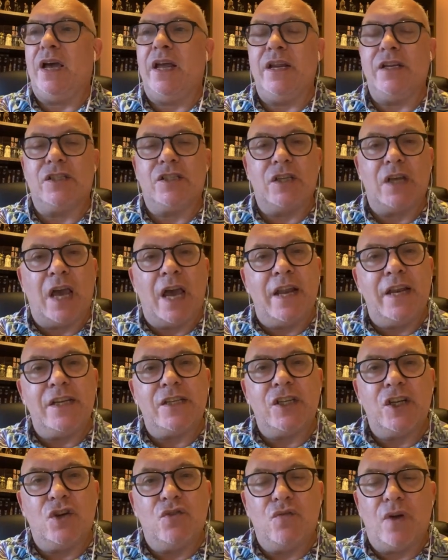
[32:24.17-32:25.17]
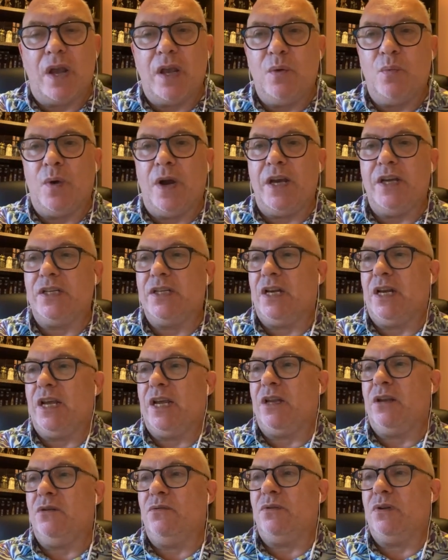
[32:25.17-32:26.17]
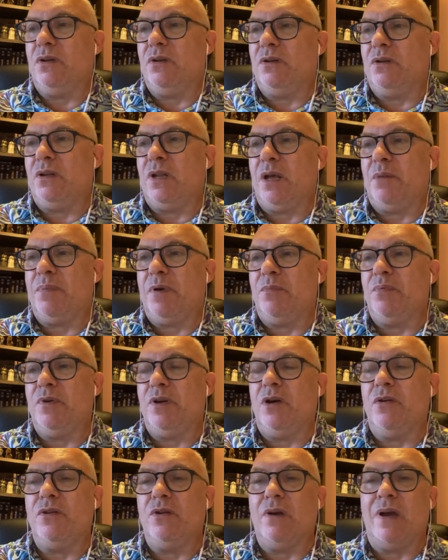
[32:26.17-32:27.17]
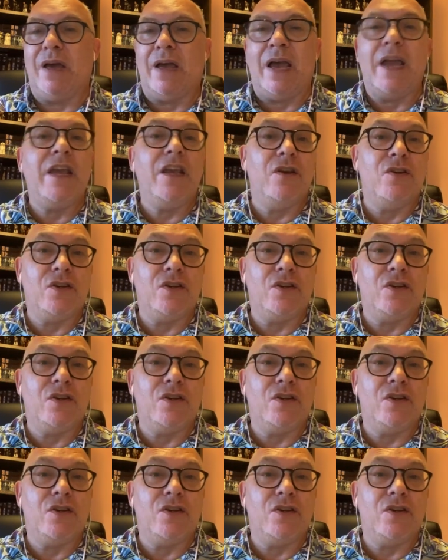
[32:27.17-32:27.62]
It's a great way to let people know that A,